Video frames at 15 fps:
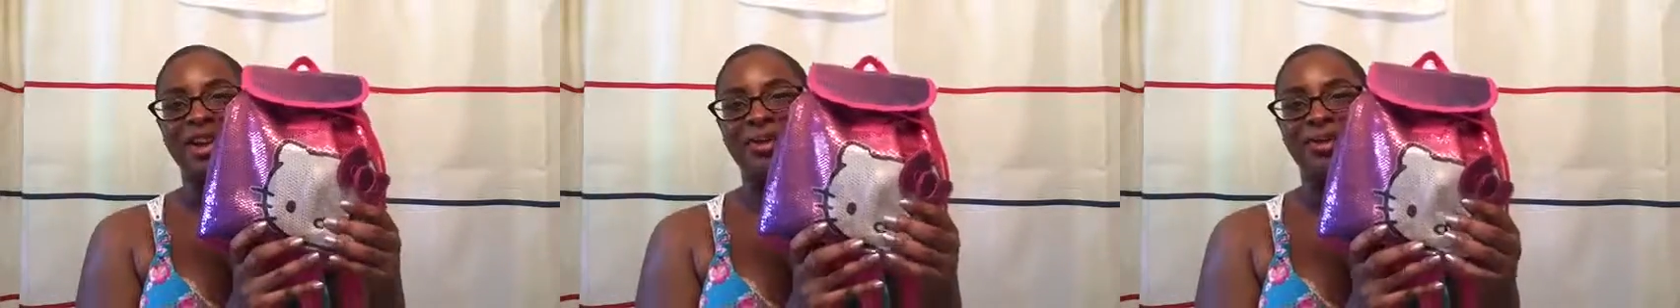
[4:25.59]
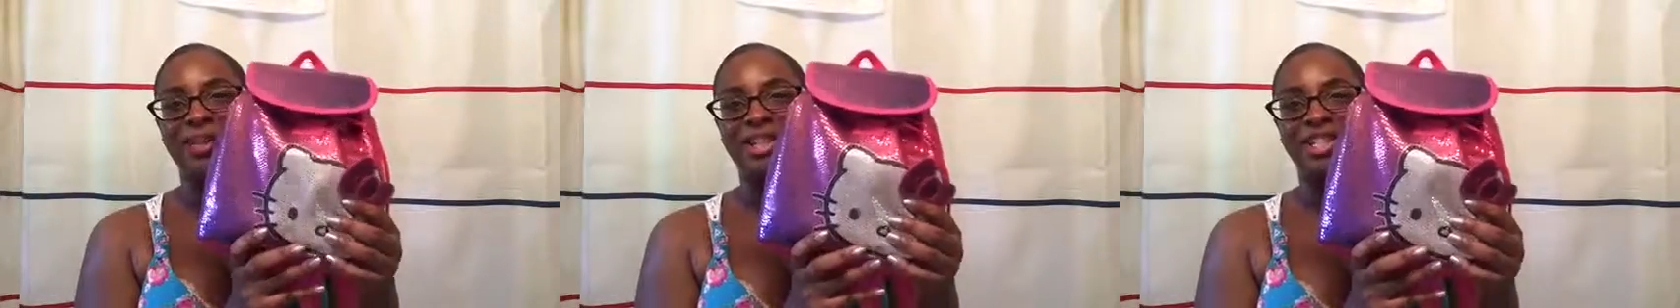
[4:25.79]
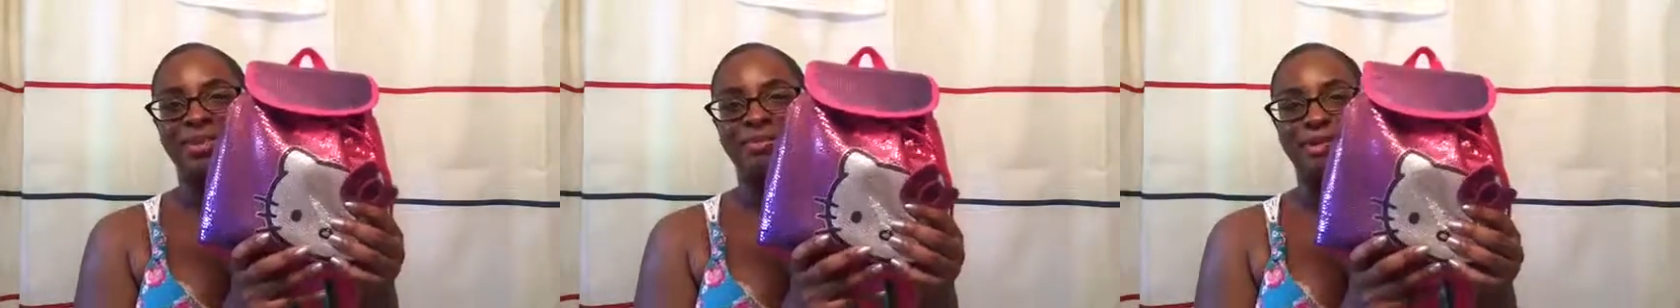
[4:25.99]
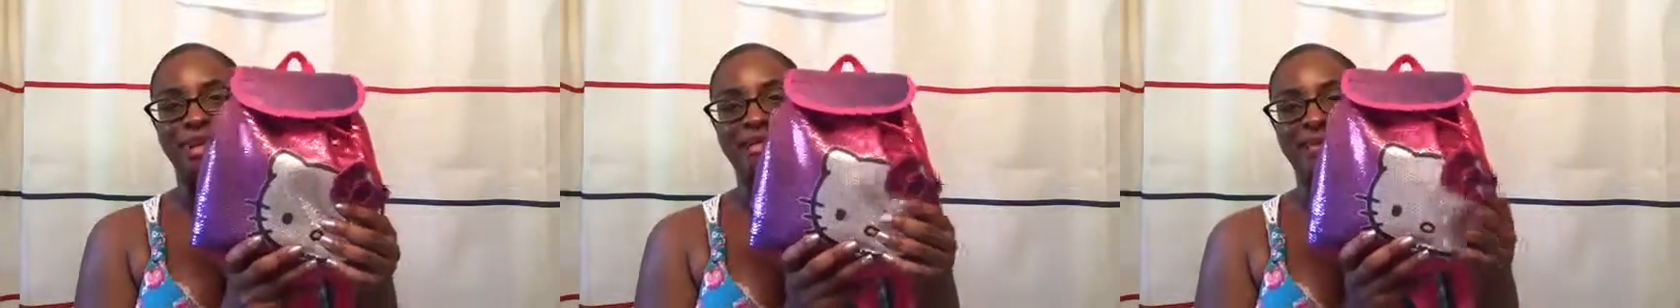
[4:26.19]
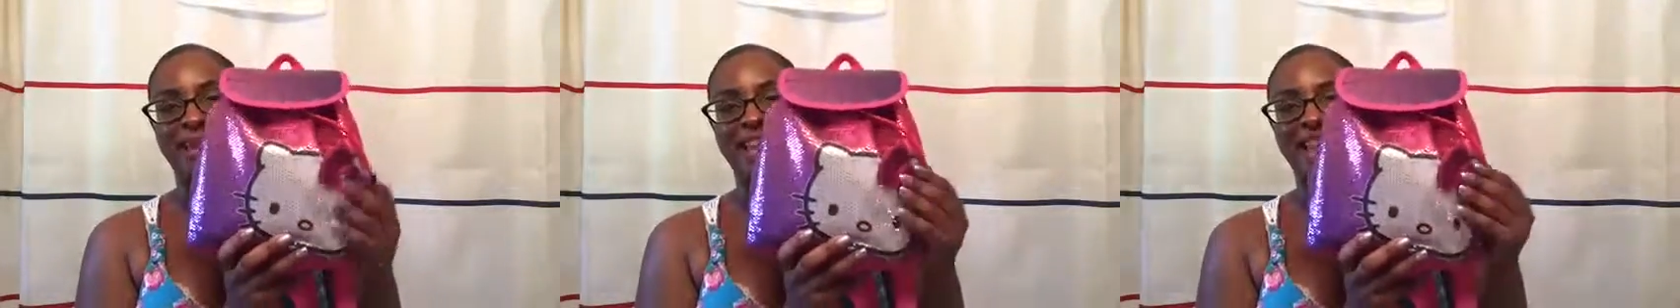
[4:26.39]
when she put
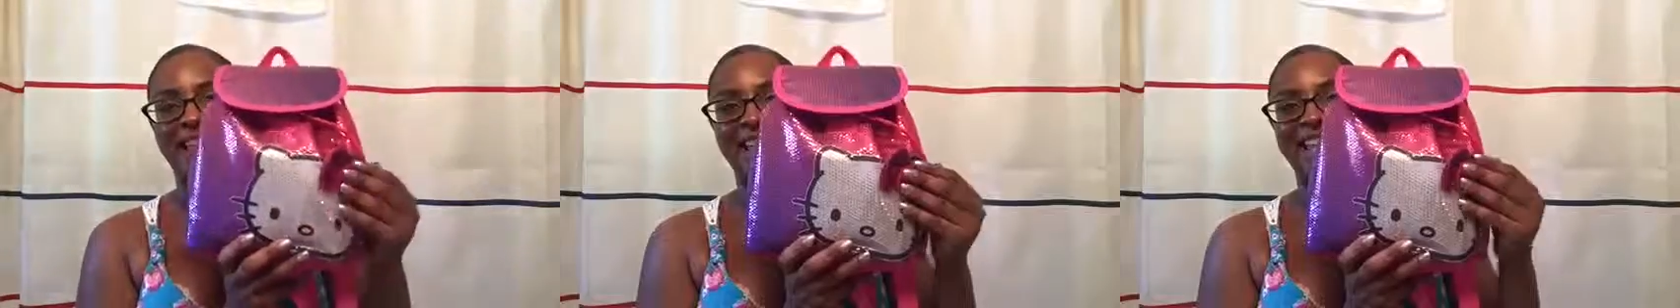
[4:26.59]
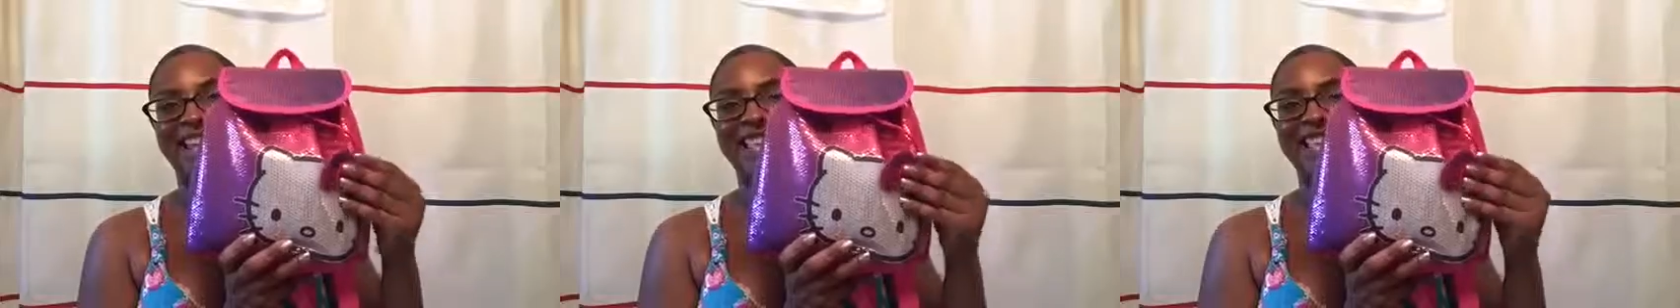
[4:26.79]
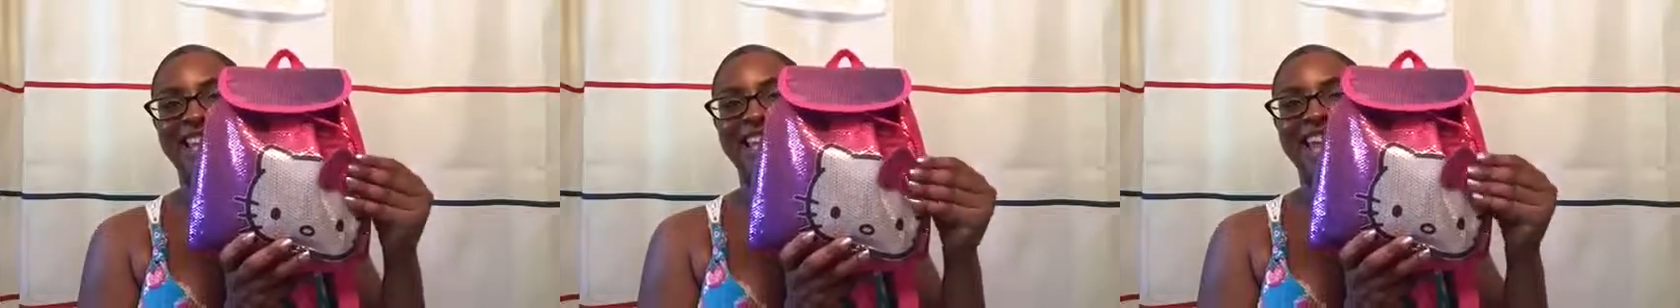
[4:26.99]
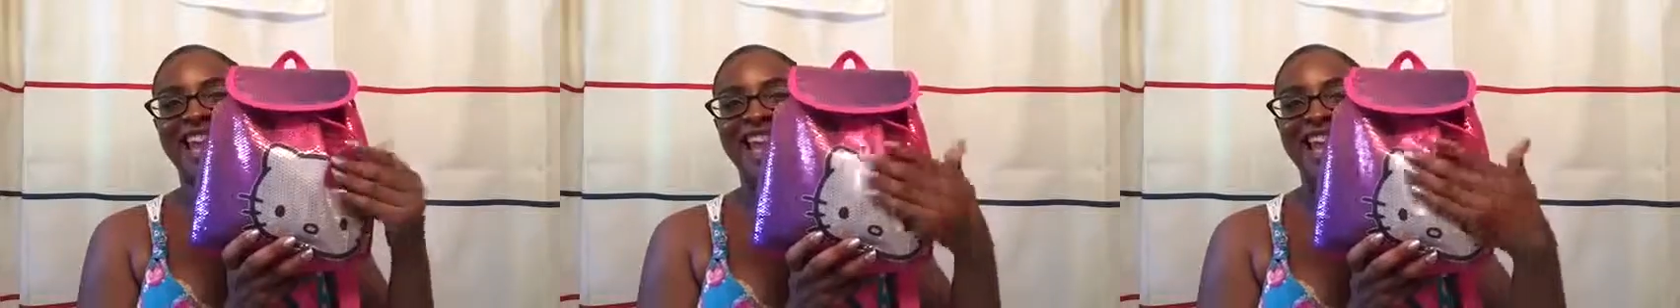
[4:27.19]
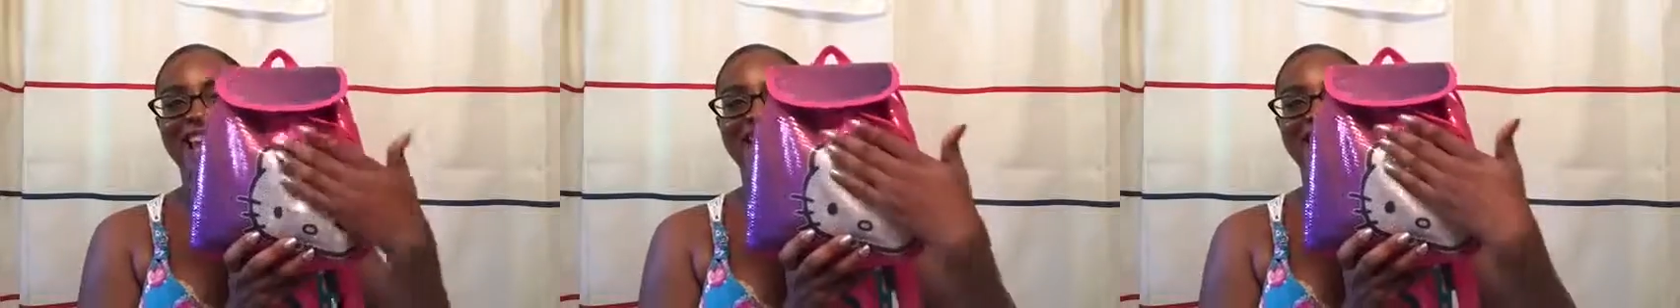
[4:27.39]
it in my hands.
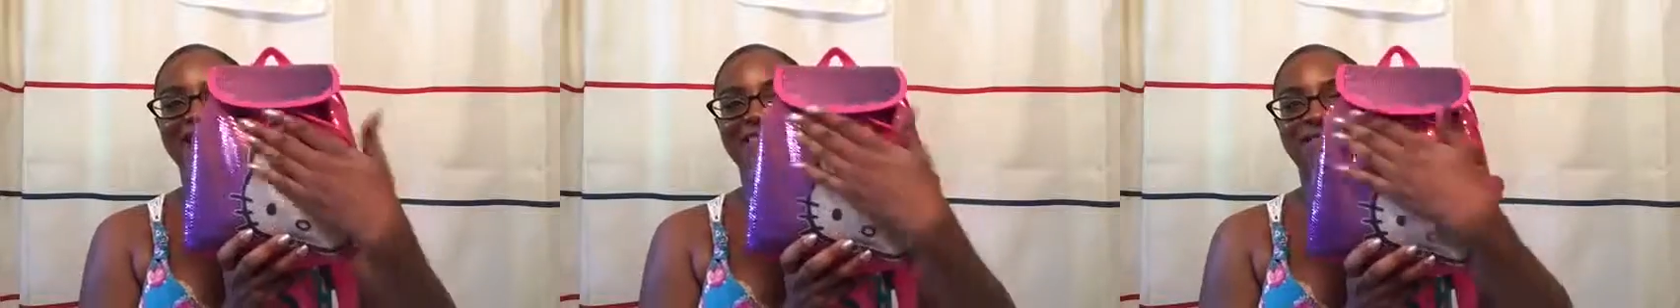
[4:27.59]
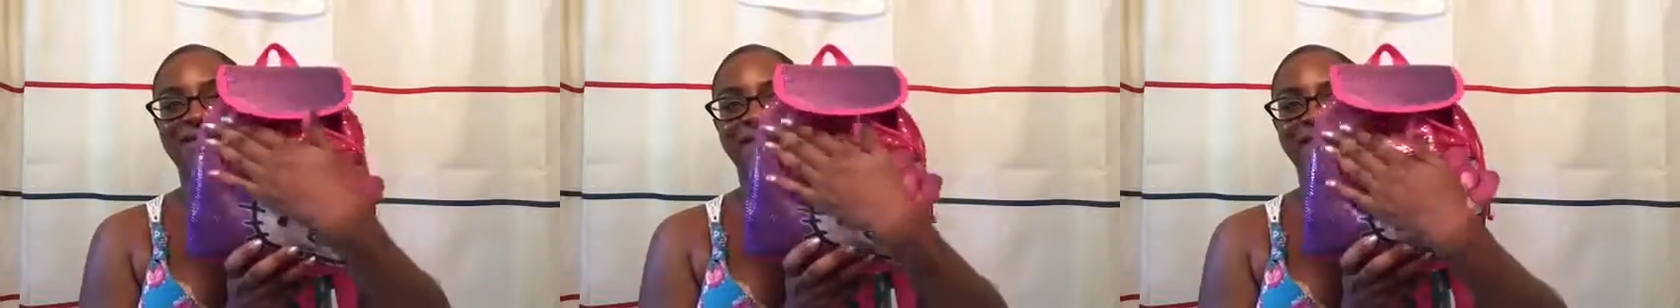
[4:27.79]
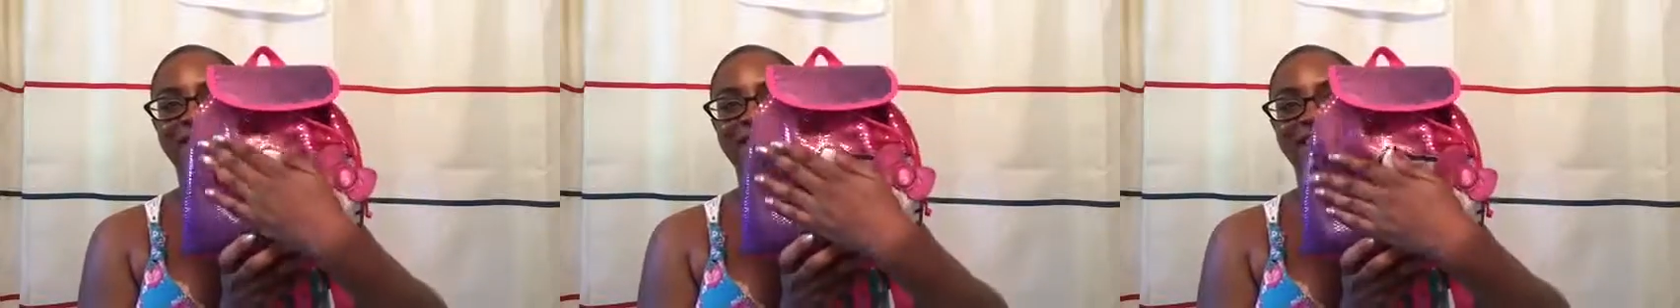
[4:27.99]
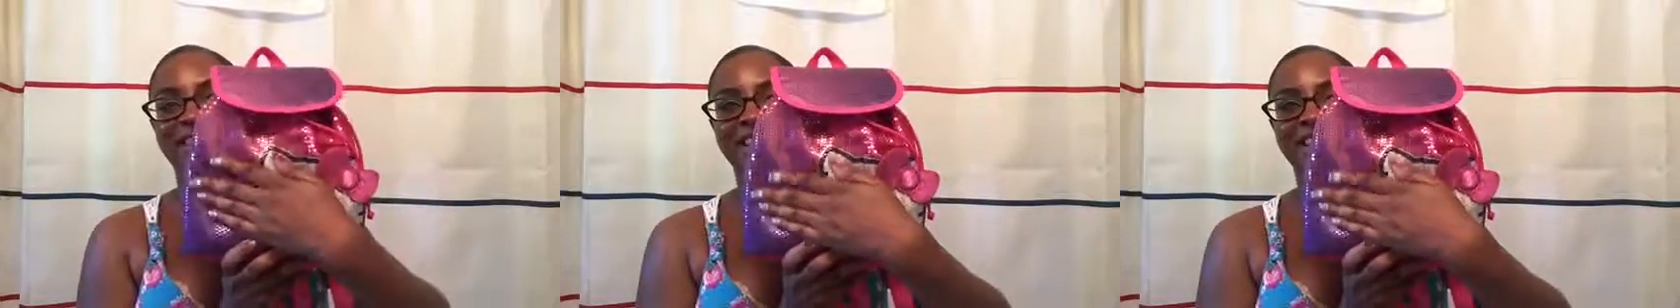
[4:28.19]
And just feeling the